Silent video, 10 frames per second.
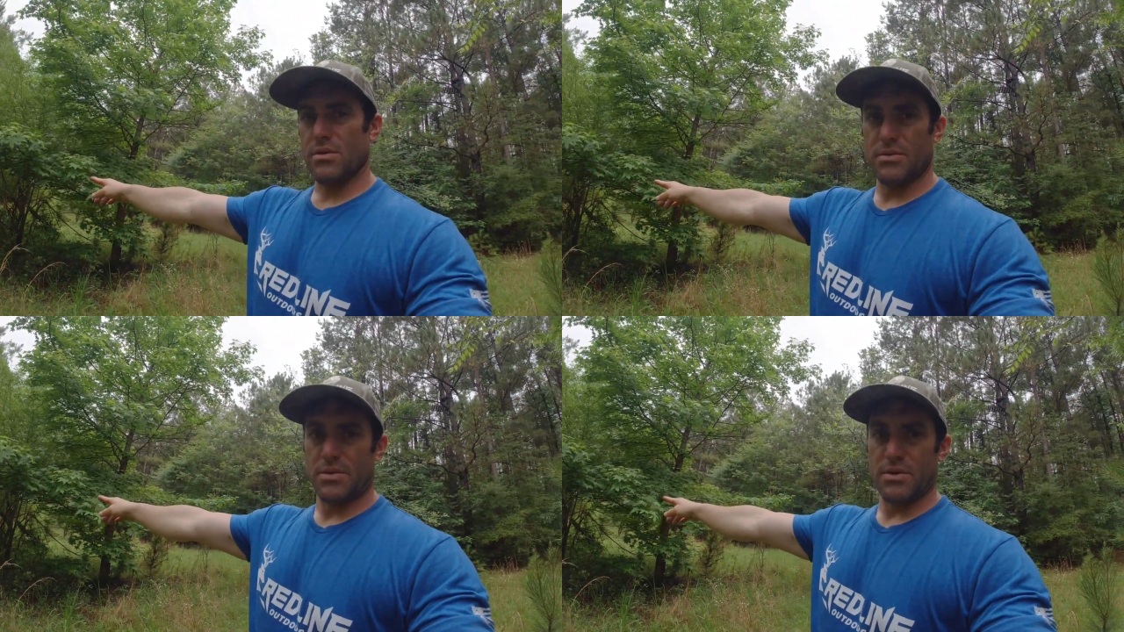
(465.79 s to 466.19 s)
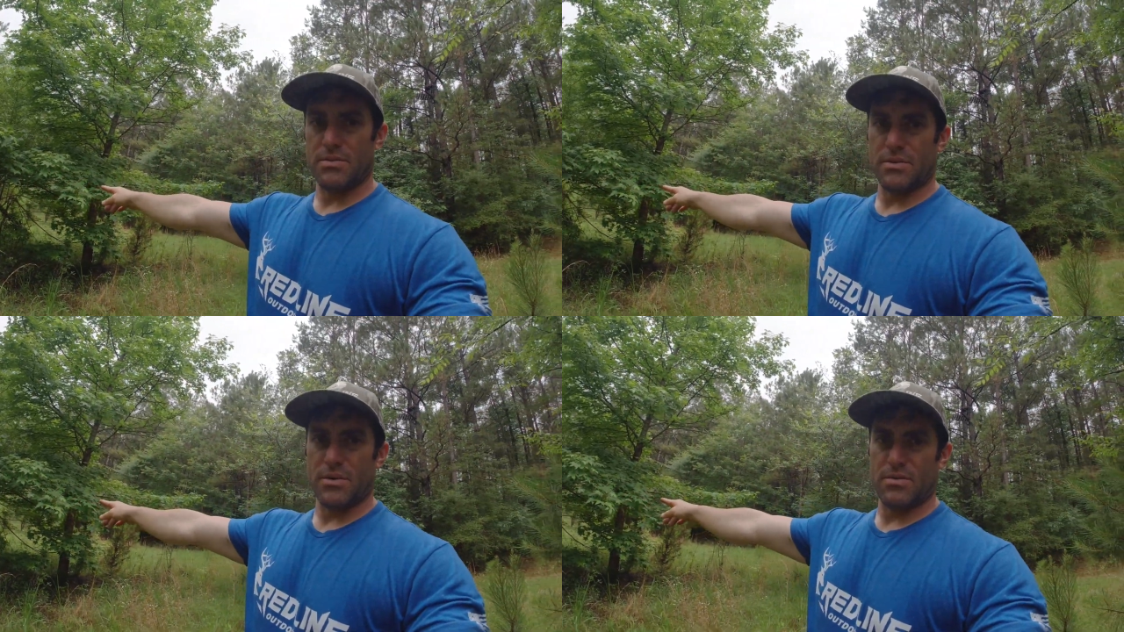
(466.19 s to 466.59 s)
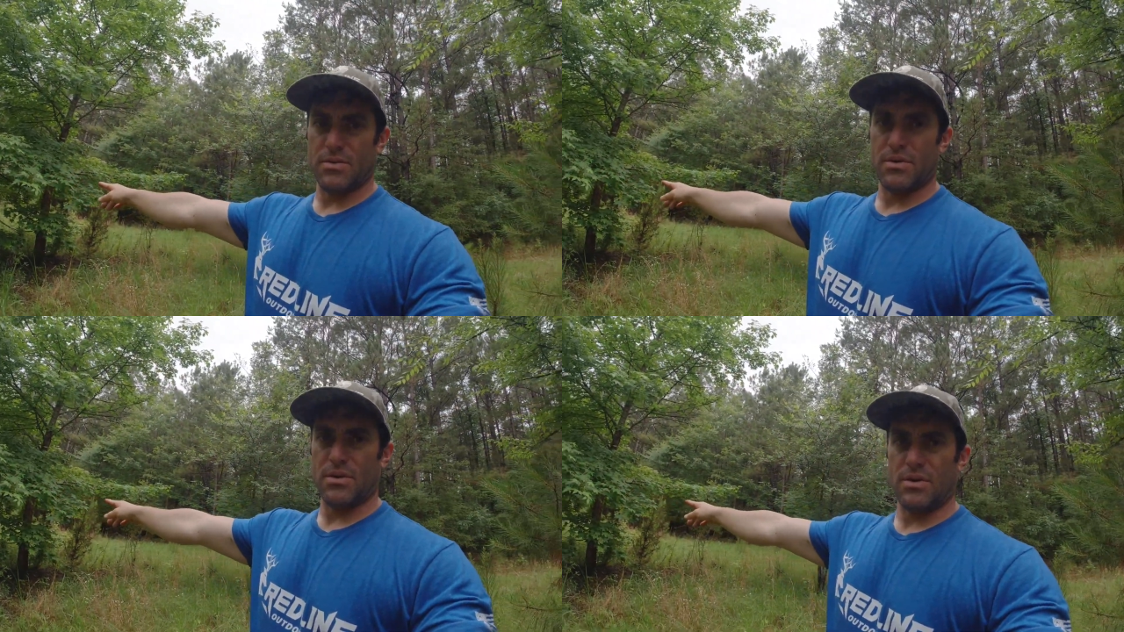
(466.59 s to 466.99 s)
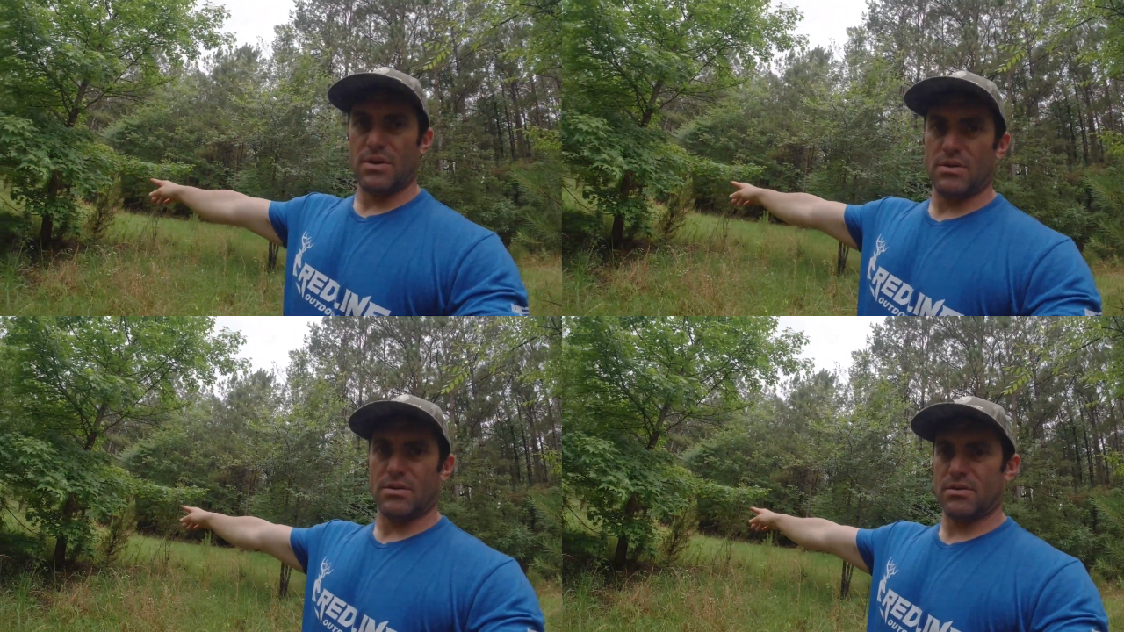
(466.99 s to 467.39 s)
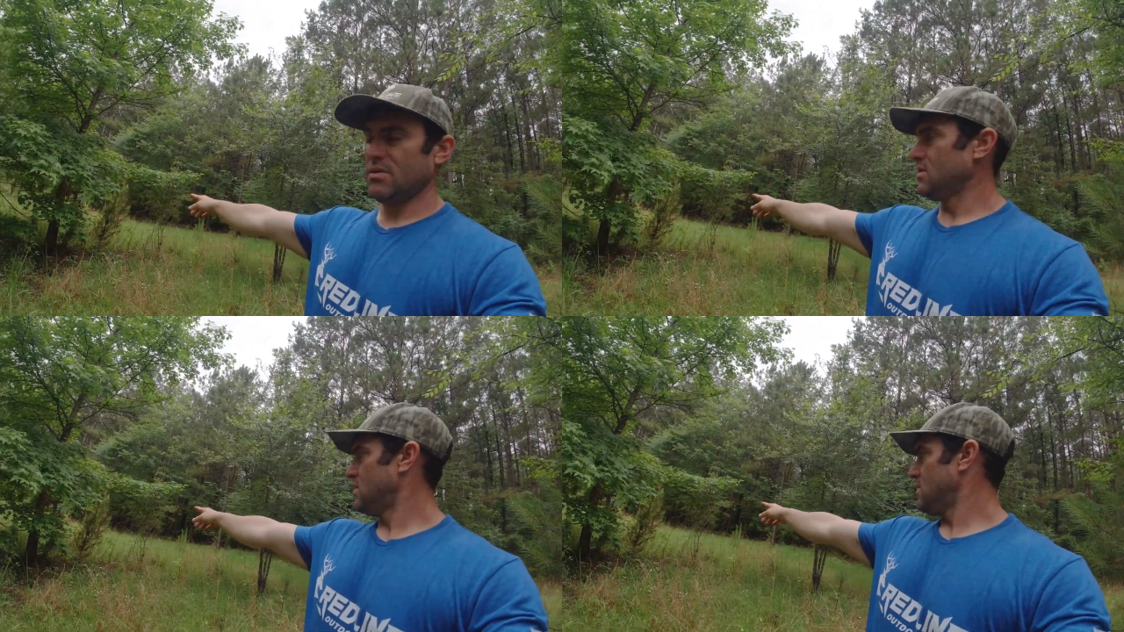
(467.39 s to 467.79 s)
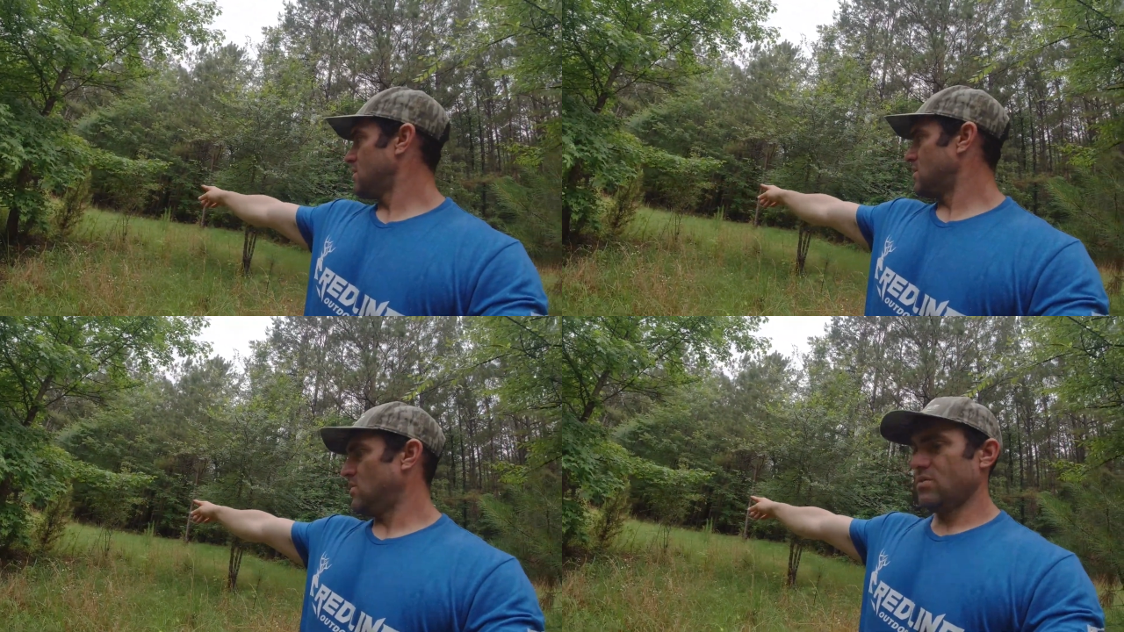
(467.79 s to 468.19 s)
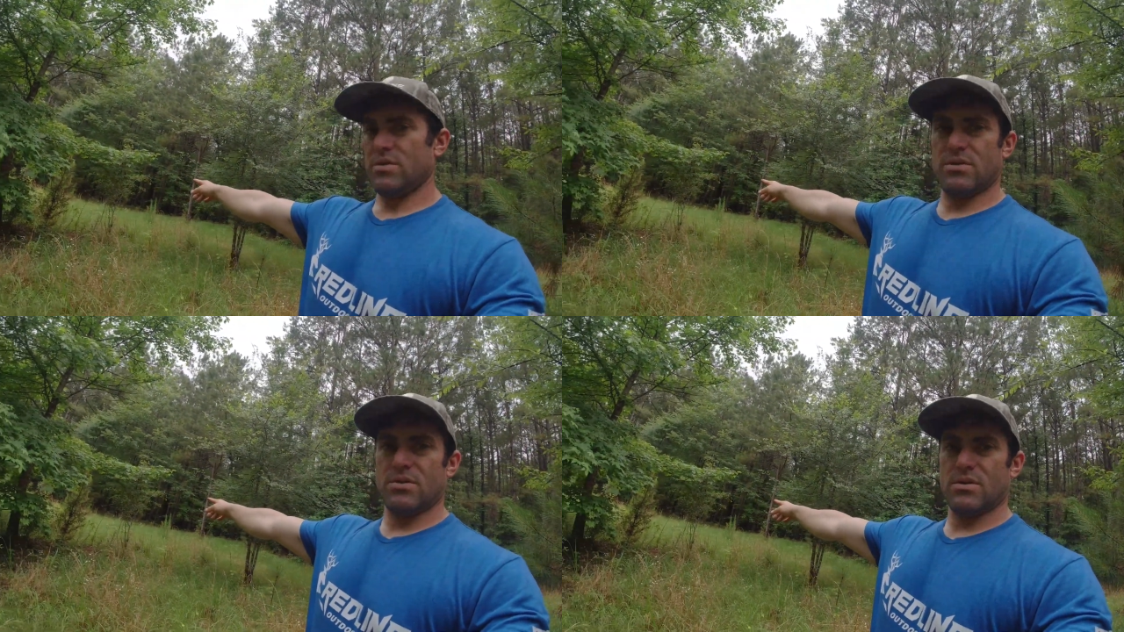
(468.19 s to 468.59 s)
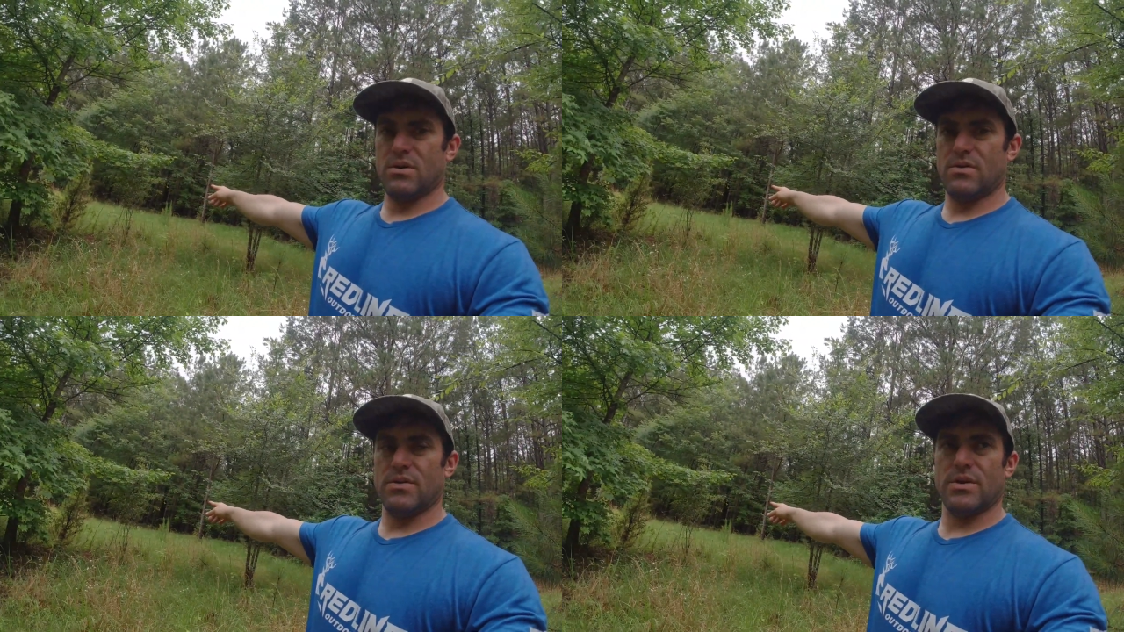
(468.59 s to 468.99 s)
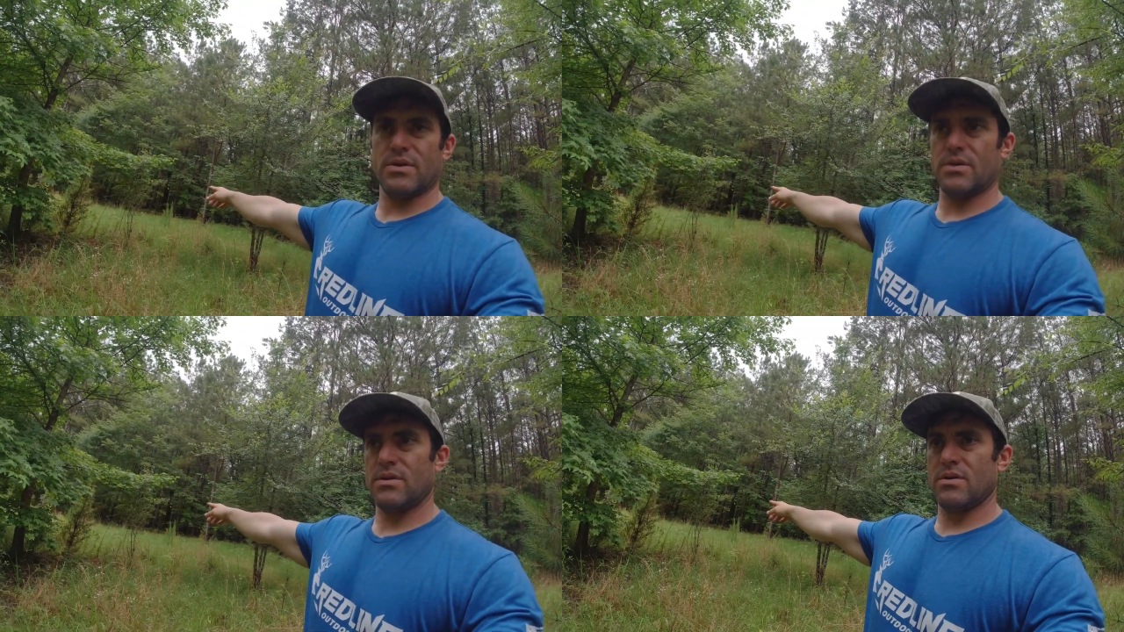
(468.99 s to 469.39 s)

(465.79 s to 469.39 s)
and then going to over there.